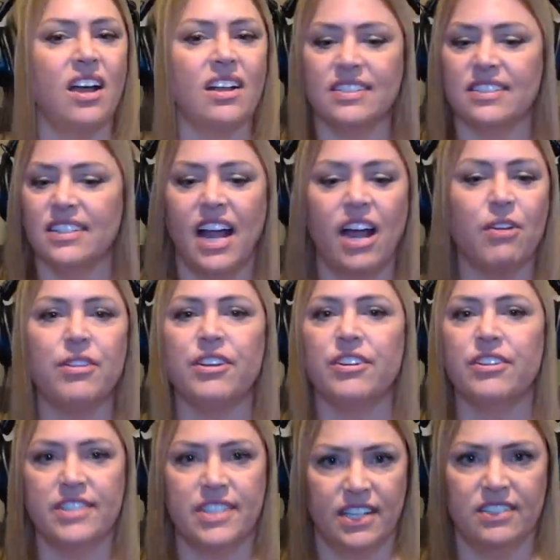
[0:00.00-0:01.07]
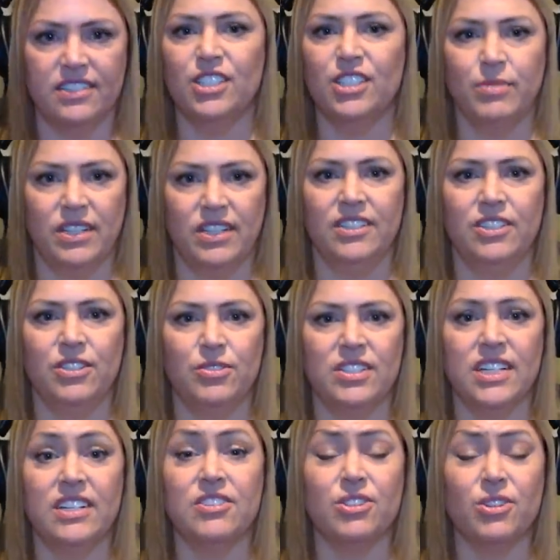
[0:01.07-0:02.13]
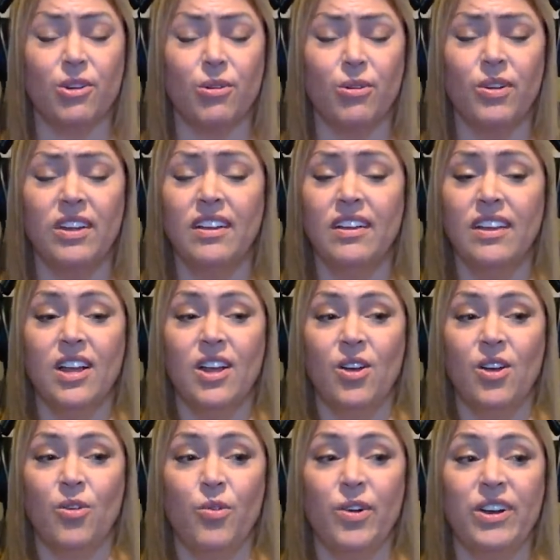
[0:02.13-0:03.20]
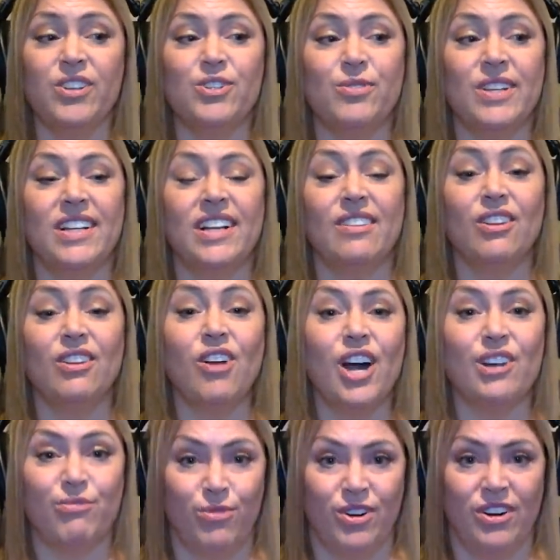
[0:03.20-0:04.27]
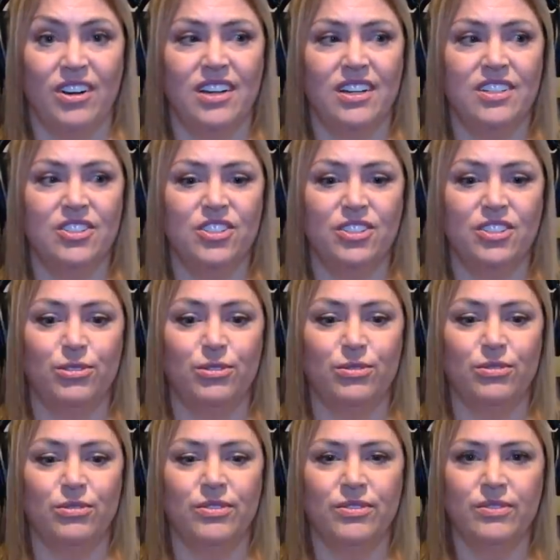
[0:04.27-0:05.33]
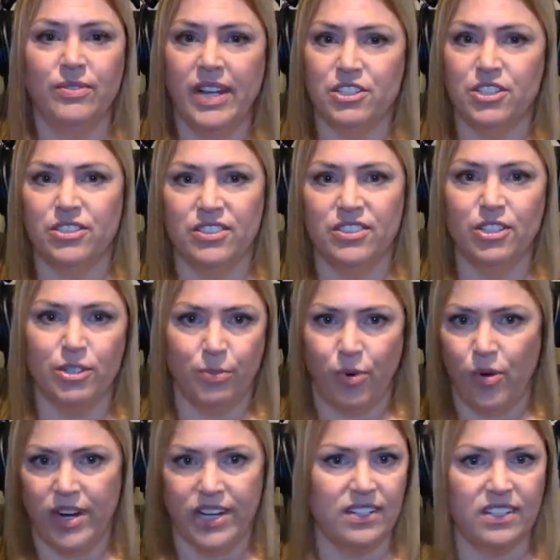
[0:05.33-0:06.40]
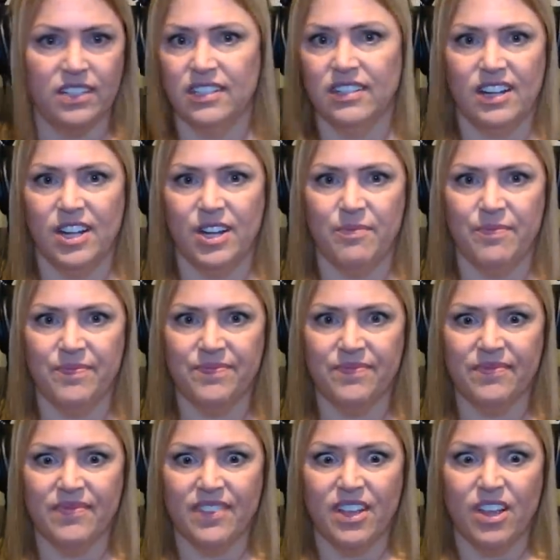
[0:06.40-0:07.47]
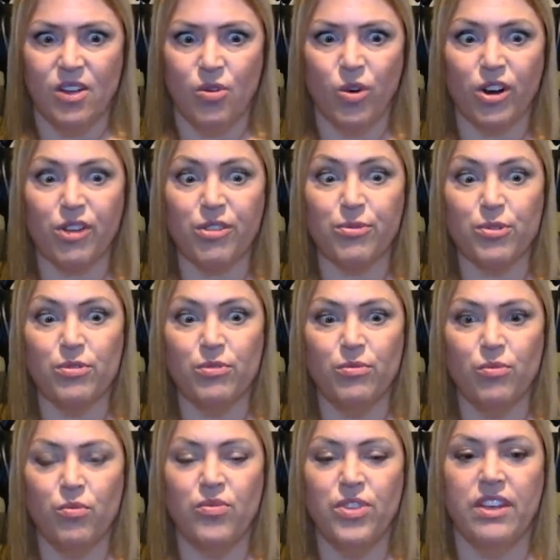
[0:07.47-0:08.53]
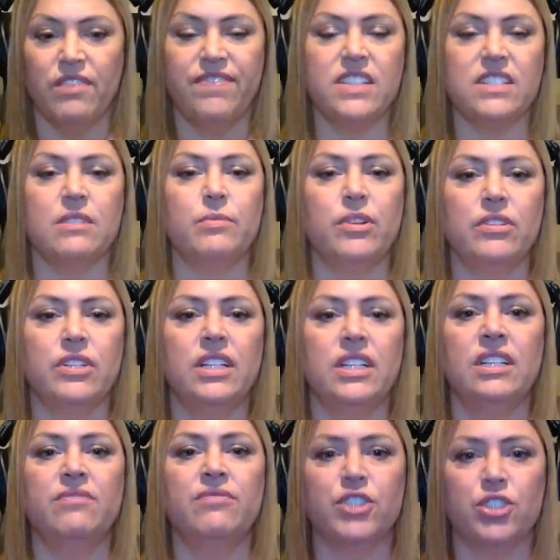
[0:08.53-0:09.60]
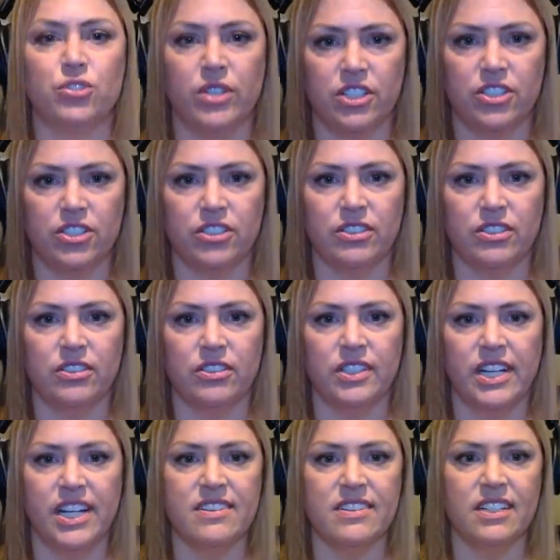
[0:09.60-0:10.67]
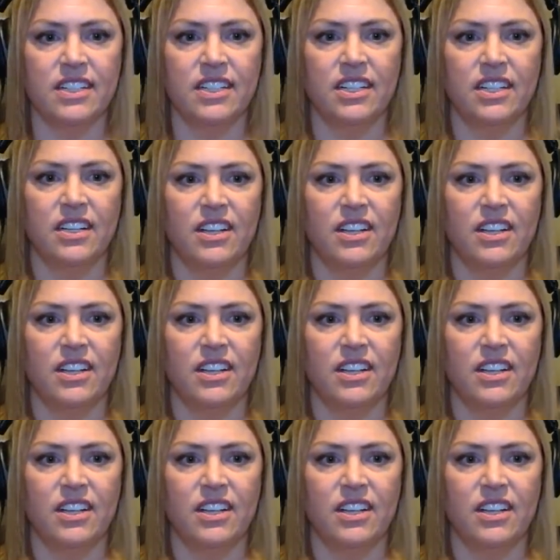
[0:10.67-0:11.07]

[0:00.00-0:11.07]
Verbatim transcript: not how they're intended to being used, and so we're doing a lot of work to, as to your point, um, work through the feasibility and infrastructure and